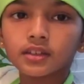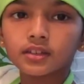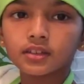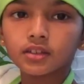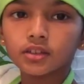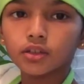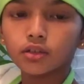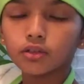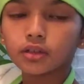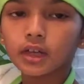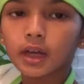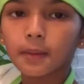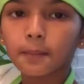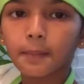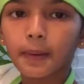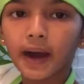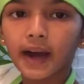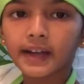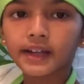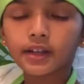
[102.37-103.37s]
You can
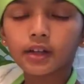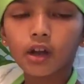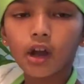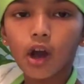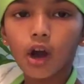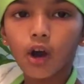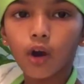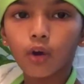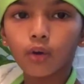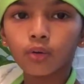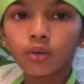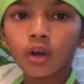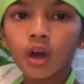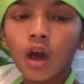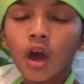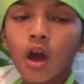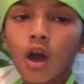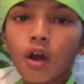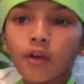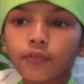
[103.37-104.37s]
buy your own
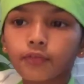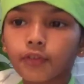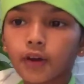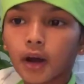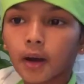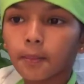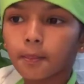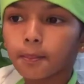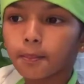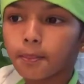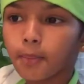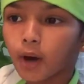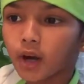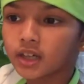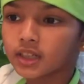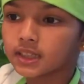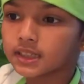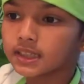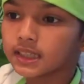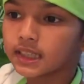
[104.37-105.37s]
from
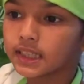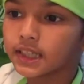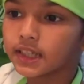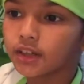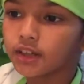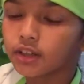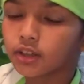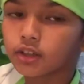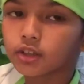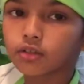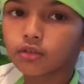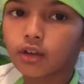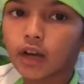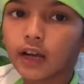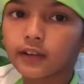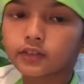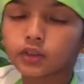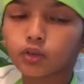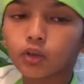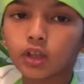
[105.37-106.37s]
Party City or craft
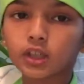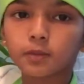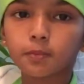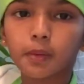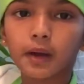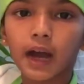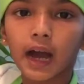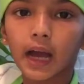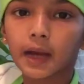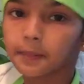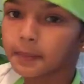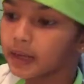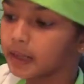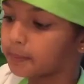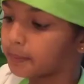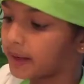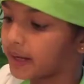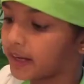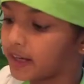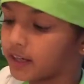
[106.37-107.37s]
stores, but I made my